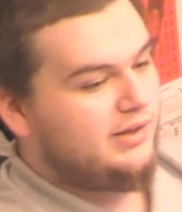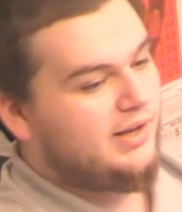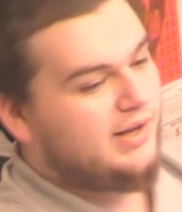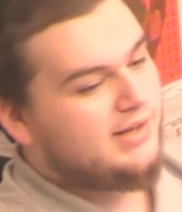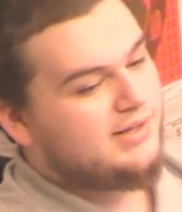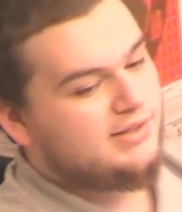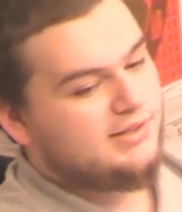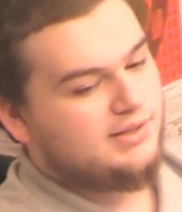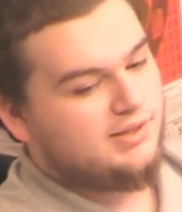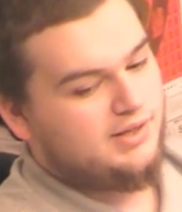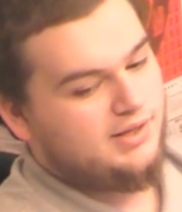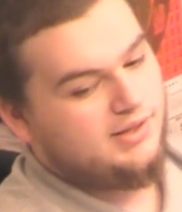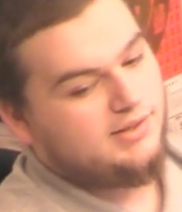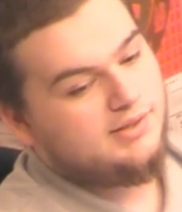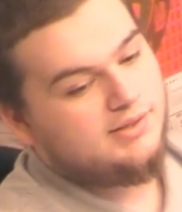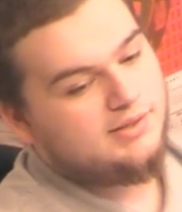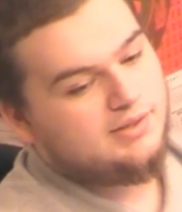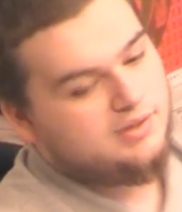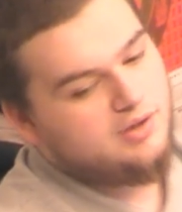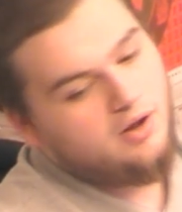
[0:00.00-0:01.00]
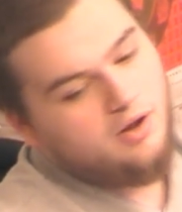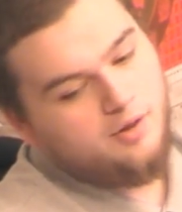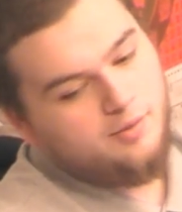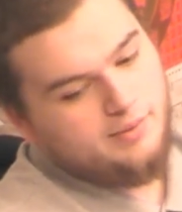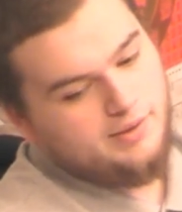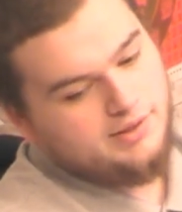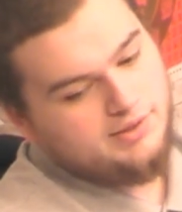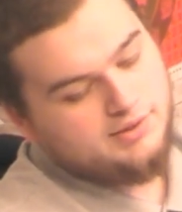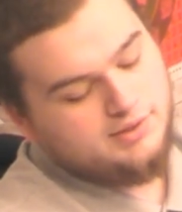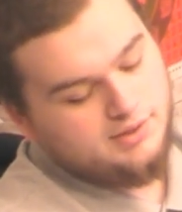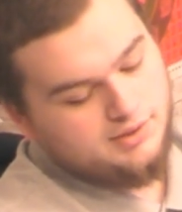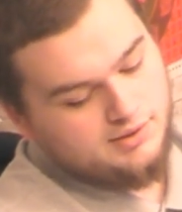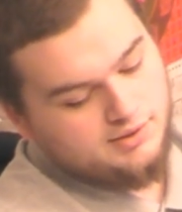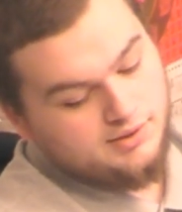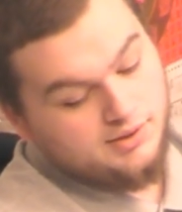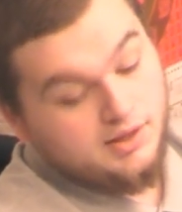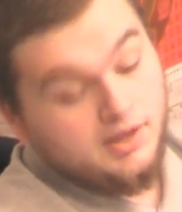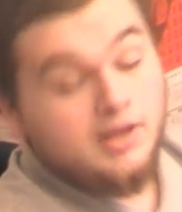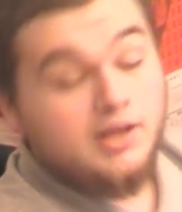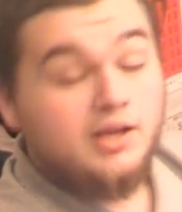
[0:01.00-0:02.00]
next installment in
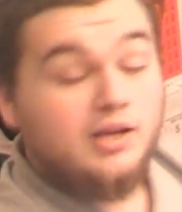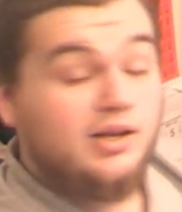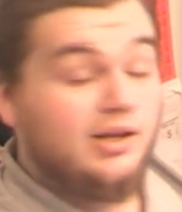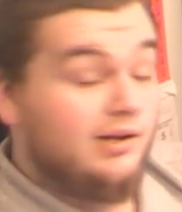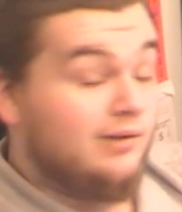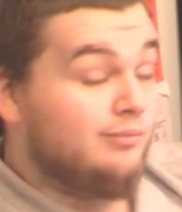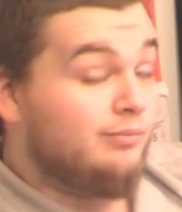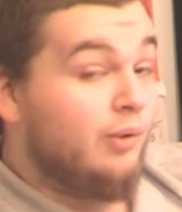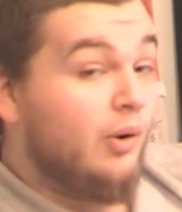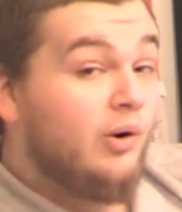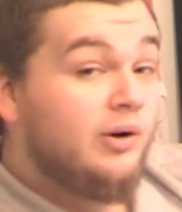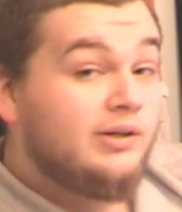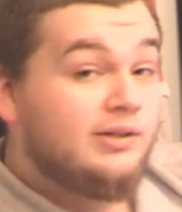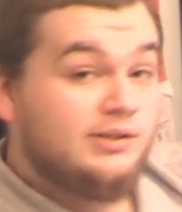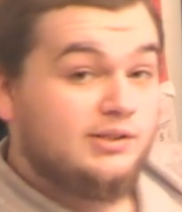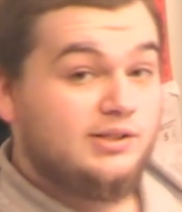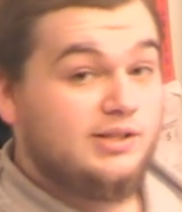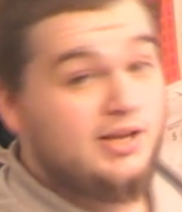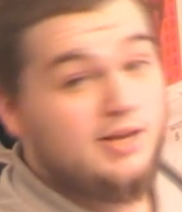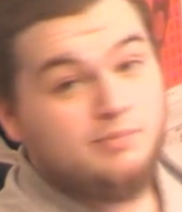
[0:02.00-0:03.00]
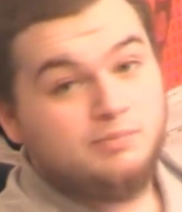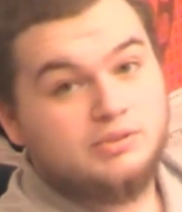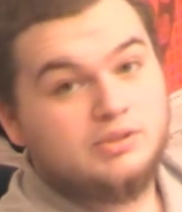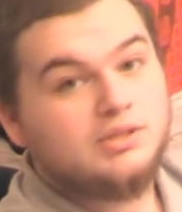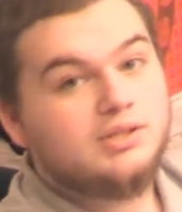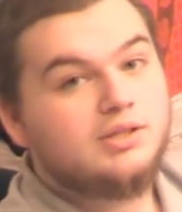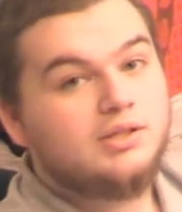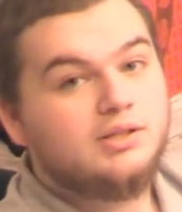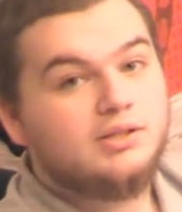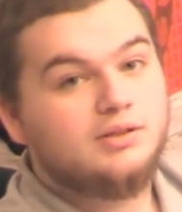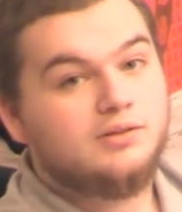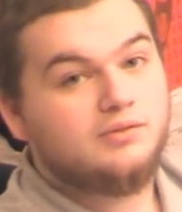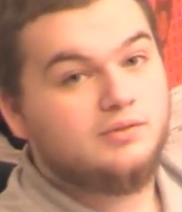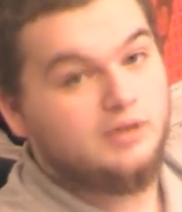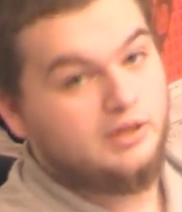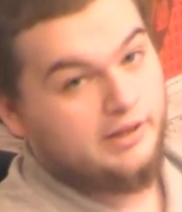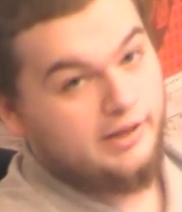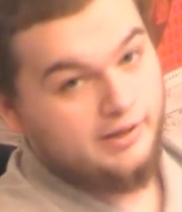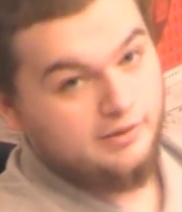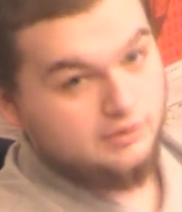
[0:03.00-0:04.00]
important tips
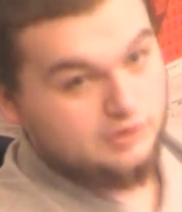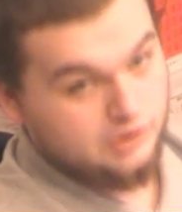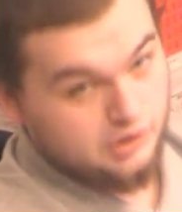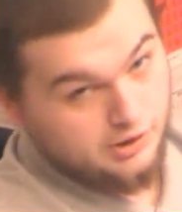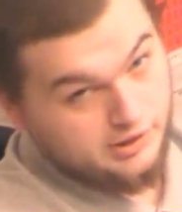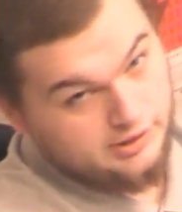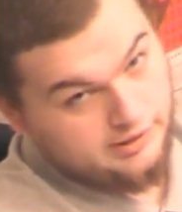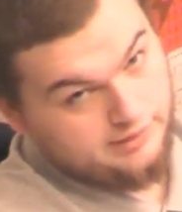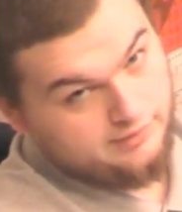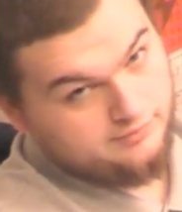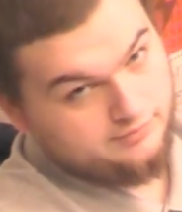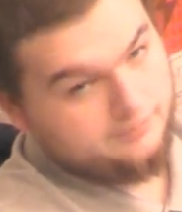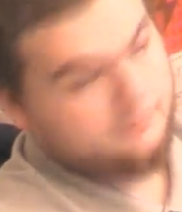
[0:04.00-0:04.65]
for language learning.